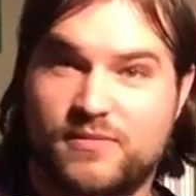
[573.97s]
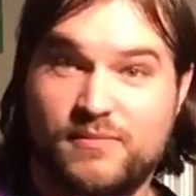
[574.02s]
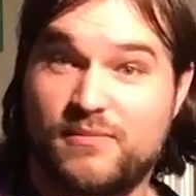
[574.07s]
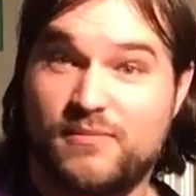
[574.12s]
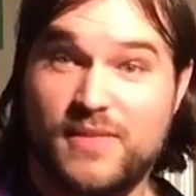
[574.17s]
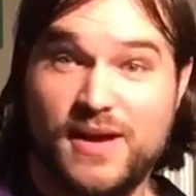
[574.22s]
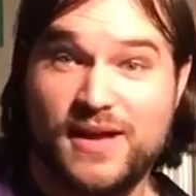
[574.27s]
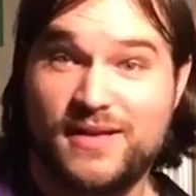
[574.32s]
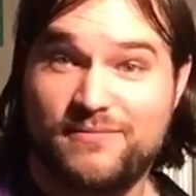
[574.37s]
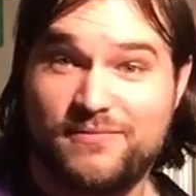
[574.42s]

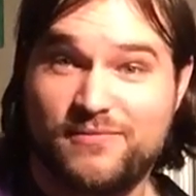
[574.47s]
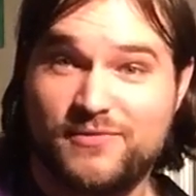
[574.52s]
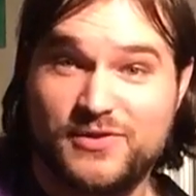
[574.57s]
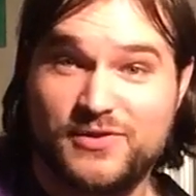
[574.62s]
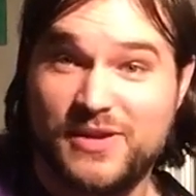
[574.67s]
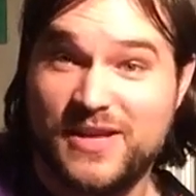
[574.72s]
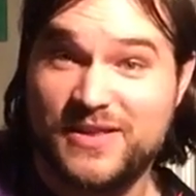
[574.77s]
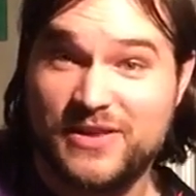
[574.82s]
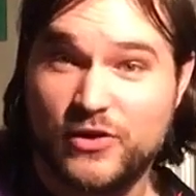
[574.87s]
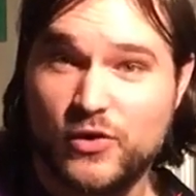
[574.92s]
my to
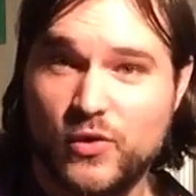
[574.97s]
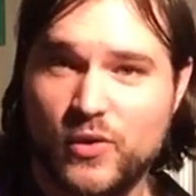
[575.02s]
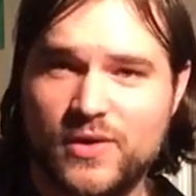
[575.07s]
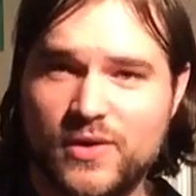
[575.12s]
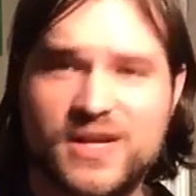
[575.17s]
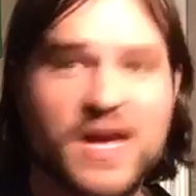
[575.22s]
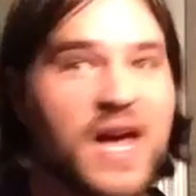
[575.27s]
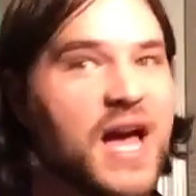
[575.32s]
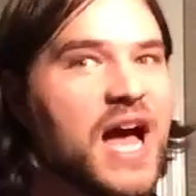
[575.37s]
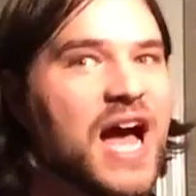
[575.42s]
hit the
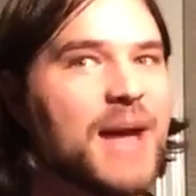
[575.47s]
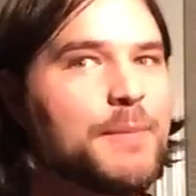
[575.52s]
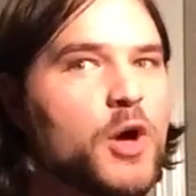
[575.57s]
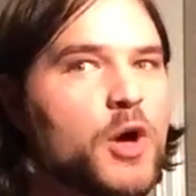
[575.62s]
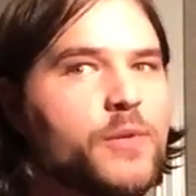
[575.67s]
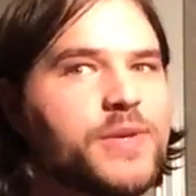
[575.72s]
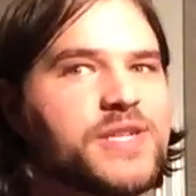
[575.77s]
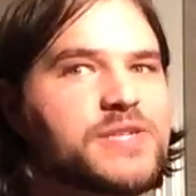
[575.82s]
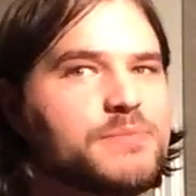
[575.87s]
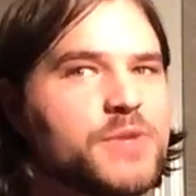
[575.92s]
chord, I'm
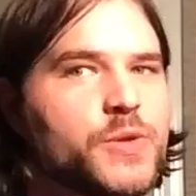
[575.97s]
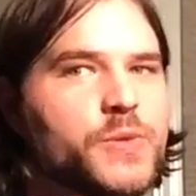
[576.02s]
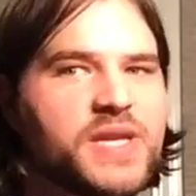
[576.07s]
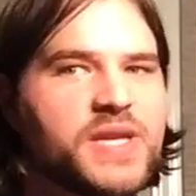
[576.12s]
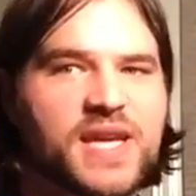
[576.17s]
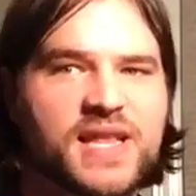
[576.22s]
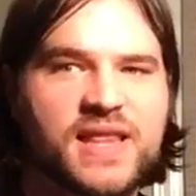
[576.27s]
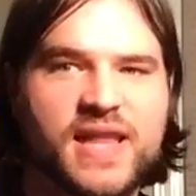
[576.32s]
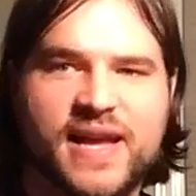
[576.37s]
always muting it.